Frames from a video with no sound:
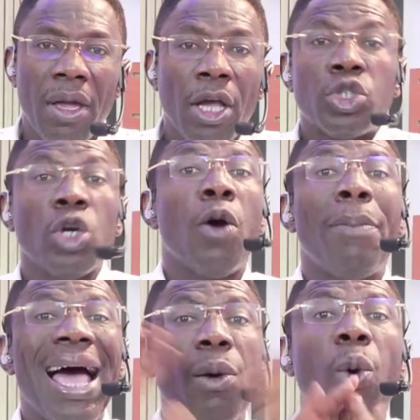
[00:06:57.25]
So no
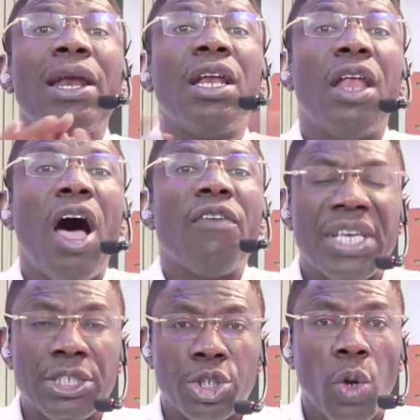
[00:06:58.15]
matter what love
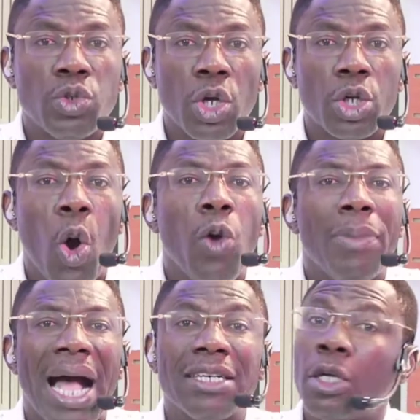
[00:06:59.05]
he showed to
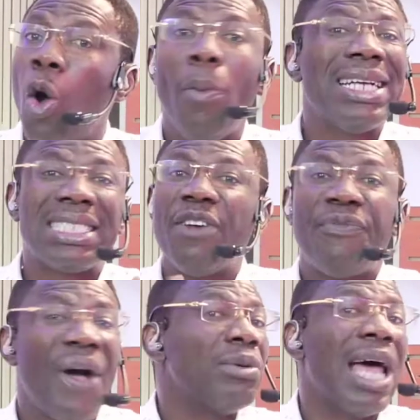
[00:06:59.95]
Gomer, Gomer still
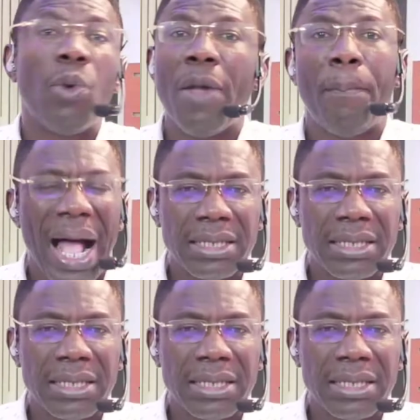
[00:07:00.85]
found her way back